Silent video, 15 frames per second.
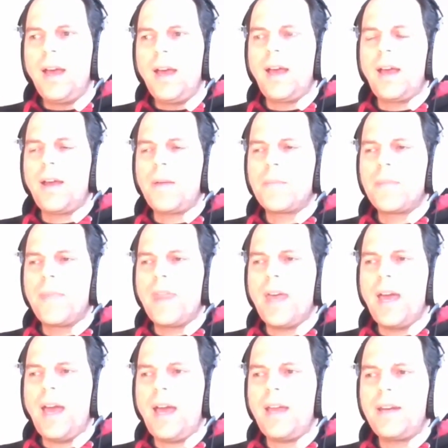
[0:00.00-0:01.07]
Um,
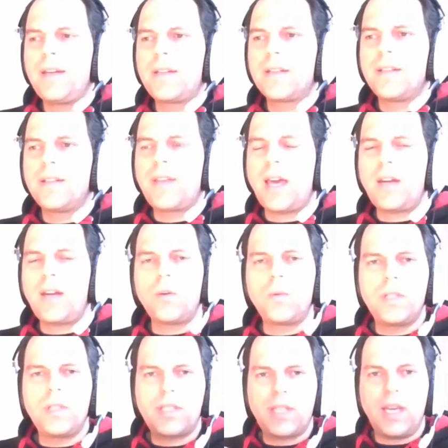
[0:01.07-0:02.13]
and that
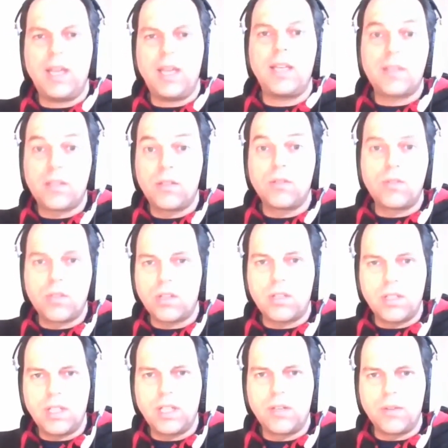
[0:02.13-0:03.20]
only scales to a
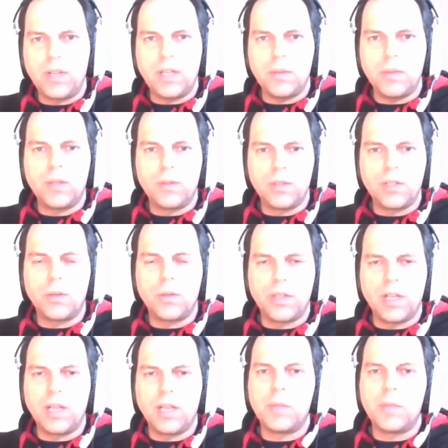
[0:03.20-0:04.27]
certain degree we all know
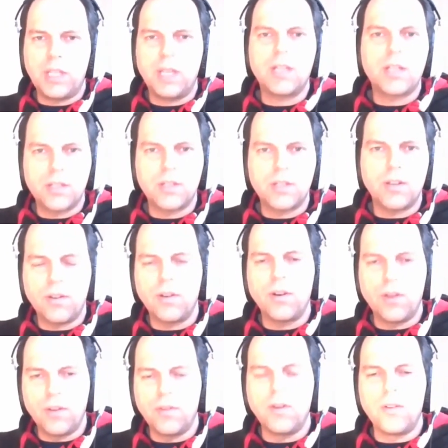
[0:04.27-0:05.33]
the limitations of, of,
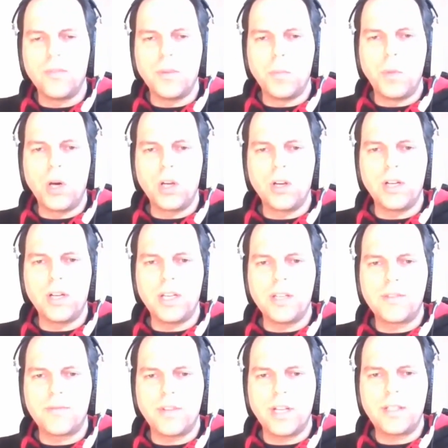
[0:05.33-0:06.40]
of, the
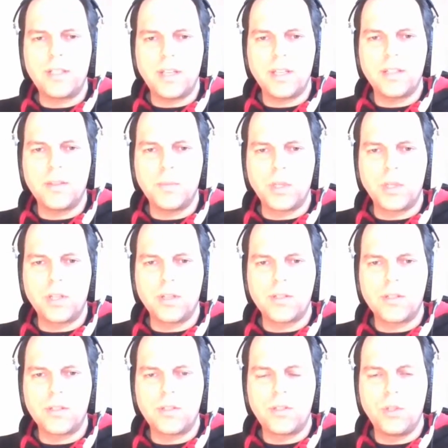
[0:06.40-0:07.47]
monolith right and
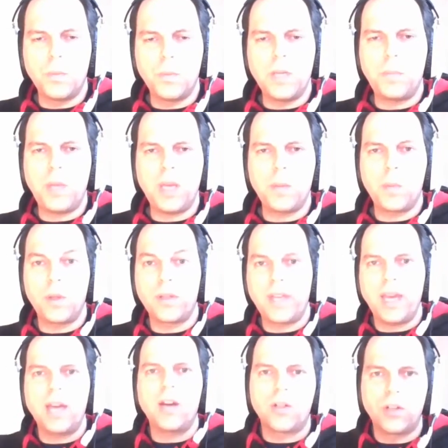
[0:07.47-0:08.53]
because too many people
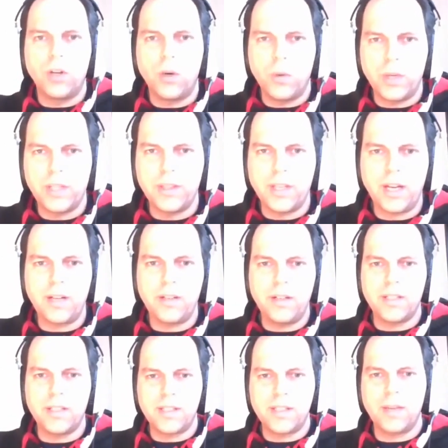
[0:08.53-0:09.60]
cannot go in there
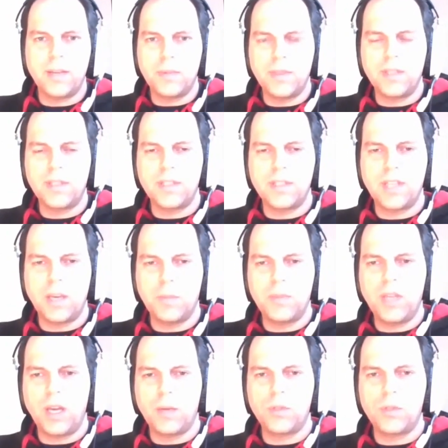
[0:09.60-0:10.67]
and same at the same
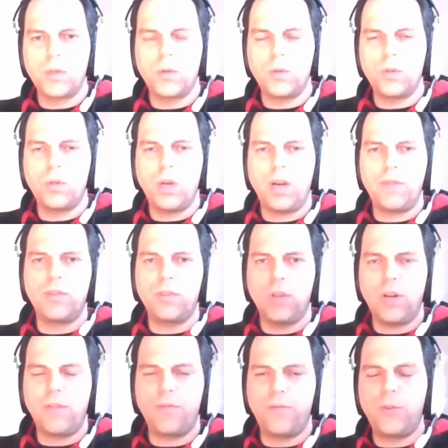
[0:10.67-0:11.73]
time so you have
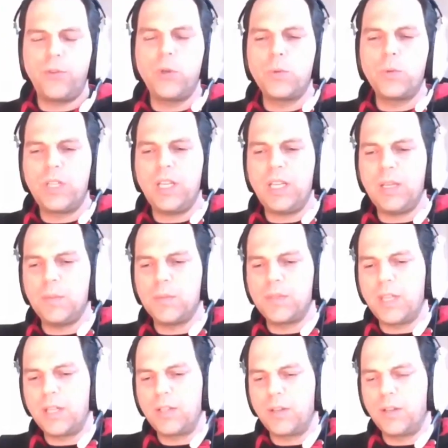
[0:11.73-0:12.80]
you have few
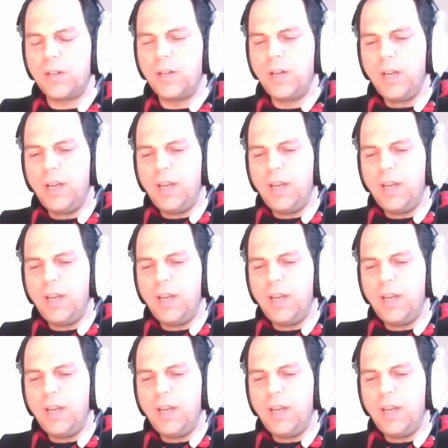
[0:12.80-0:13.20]
teams that are